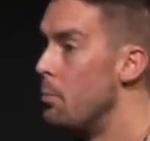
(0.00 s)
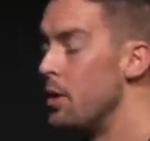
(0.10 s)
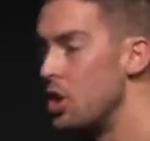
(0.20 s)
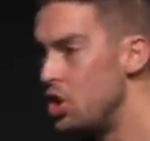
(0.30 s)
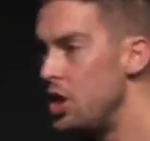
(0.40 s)

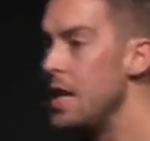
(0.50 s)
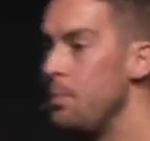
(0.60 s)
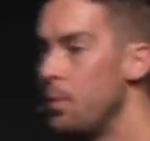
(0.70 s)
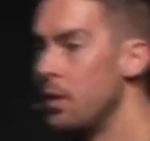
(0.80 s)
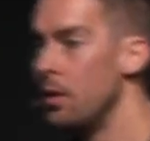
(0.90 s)
But the
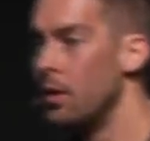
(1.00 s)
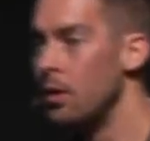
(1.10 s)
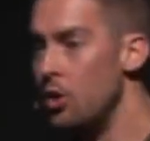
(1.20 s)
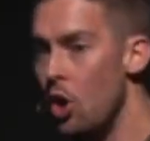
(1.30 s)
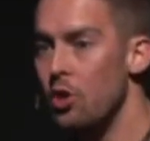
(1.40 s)
sheep
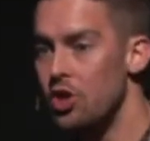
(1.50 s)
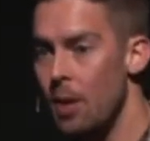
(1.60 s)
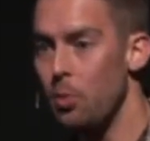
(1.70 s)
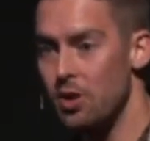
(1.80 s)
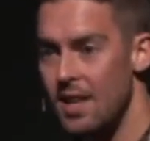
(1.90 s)
know the
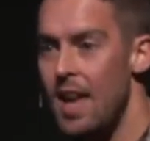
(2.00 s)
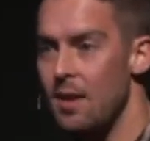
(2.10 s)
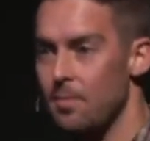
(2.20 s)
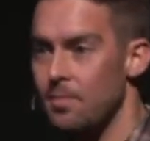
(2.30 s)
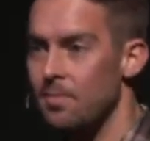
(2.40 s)
shepherd's
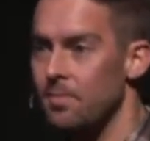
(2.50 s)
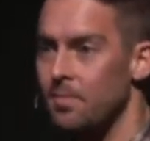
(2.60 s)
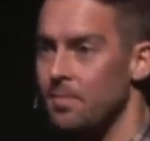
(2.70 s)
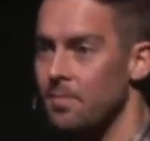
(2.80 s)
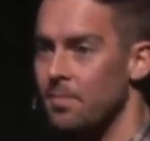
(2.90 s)
name.
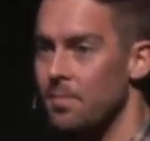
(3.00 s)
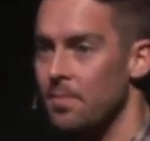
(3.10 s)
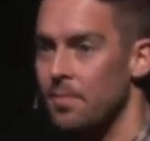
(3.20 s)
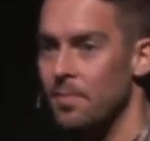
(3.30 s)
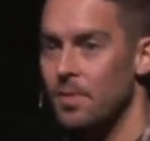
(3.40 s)

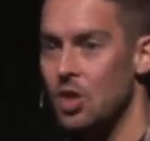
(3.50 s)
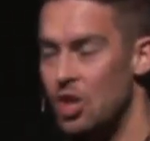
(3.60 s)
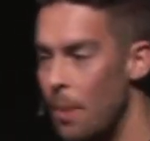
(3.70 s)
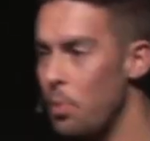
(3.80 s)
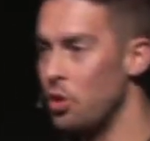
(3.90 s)
The
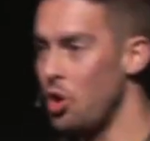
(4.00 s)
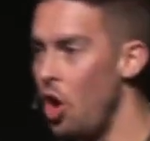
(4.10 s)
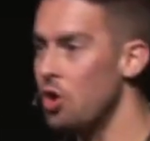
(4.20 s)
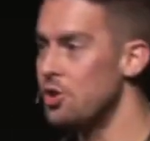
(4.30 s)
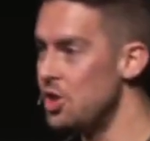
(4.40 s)
shepherd
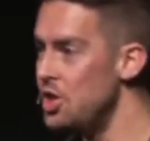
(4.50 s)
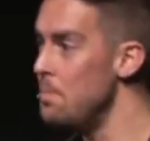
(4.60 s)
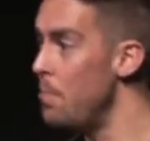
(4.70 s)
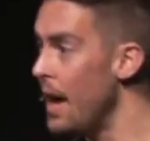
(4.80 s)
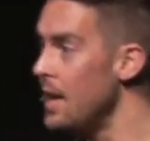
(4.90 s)
calls the
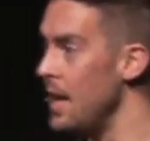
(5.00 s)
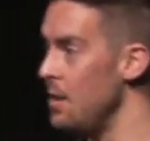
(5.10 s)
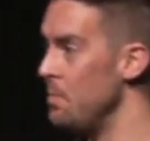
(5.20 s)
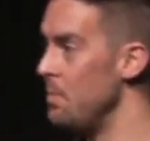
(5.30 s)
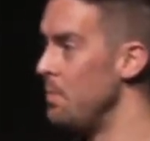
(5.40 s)
sheep by
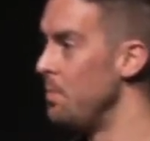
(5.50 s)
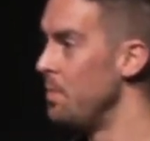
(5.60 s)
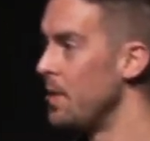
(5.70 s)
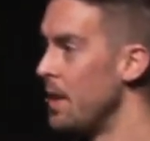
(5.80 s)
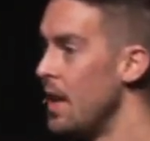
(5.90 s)
name.
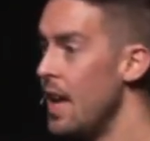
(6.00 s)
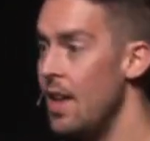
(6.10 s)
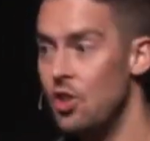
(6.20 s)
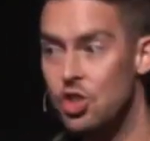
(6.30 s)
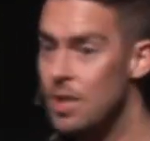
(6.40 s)

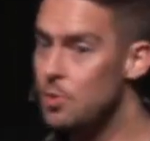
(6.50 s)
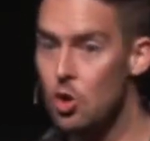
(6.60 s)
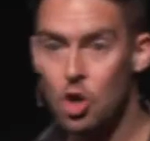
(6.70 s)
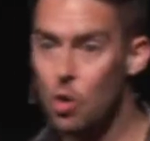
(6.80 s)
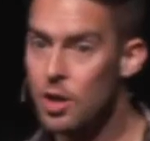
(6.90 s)
And the sheep
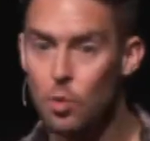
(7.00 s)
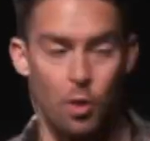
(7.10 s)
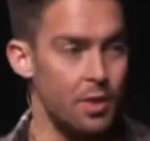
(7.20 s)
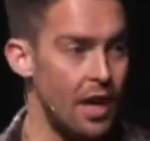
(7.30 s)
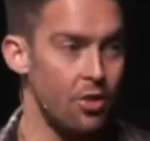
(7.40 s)
don't go
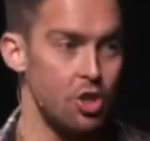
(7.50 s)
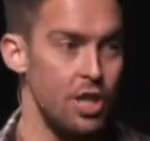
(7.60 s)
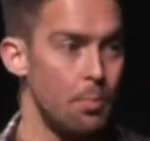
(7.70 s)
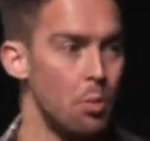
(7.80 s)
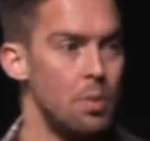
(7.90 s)
anywhere without their
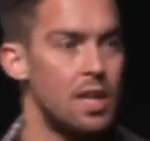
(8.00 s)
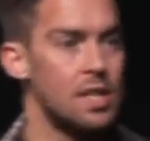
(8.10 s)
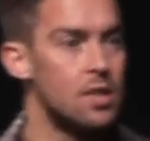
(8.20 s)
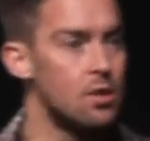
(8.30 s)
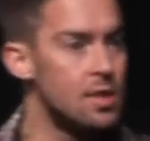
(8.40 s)
shepherd
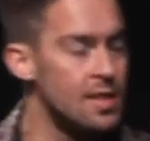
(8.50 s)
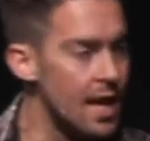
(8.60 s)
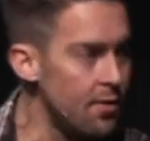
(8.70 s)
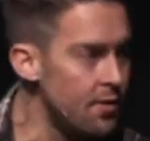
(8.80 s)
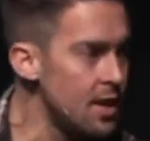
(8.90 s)
because there's
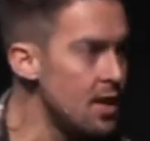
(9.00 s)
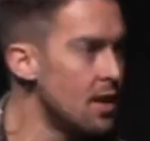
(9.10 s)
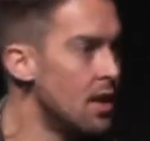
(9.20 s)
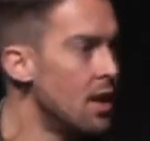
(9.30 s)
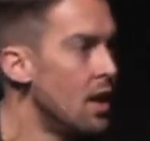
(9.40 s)
safety
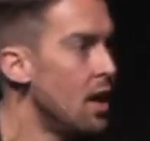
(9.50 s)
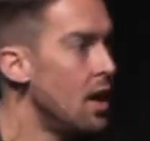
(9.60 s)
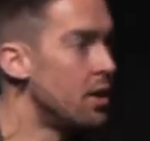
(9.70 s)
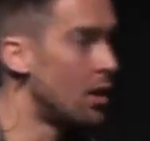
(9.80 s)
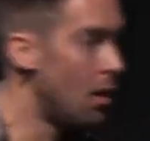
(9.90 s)

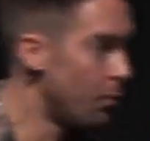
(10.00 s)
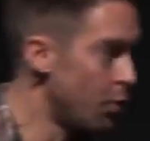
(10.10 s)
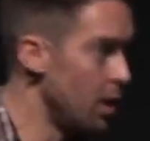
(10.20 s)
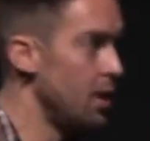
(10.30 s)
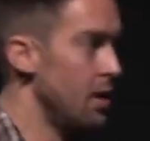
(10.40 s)
and
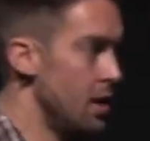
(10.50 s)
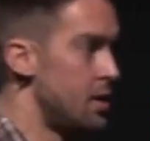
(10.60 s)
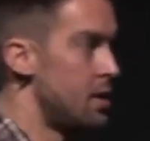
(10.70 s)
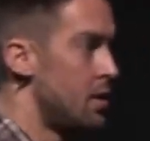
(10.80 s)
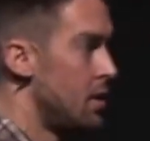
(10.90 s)
comfort in
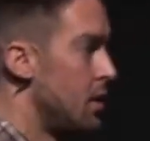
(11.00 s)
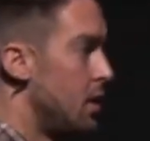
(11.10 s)
this.